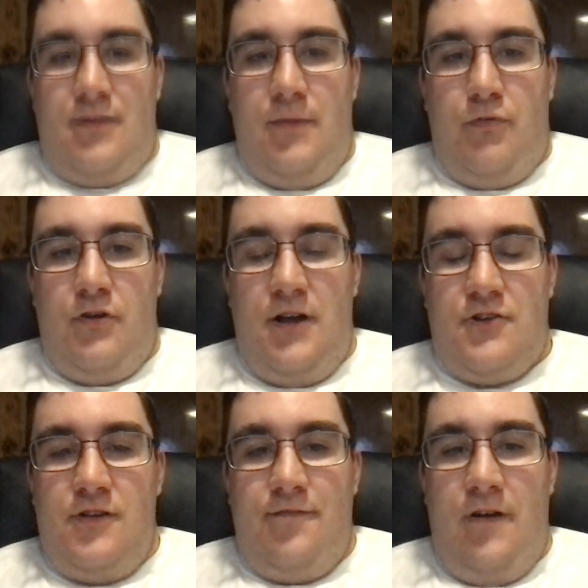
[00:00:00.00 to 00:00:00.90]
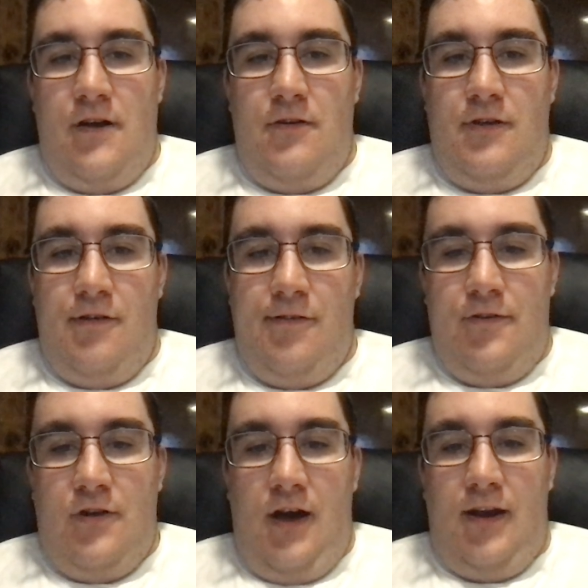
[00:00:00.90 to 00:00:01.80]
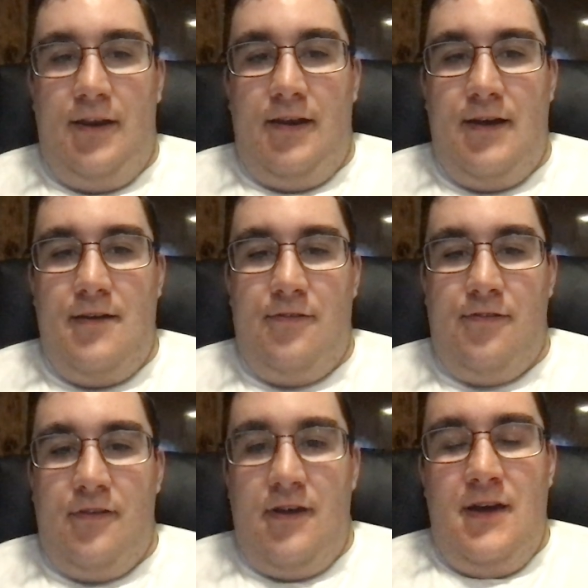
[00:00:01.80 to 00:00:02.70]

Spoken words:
The production value does look kind of nice.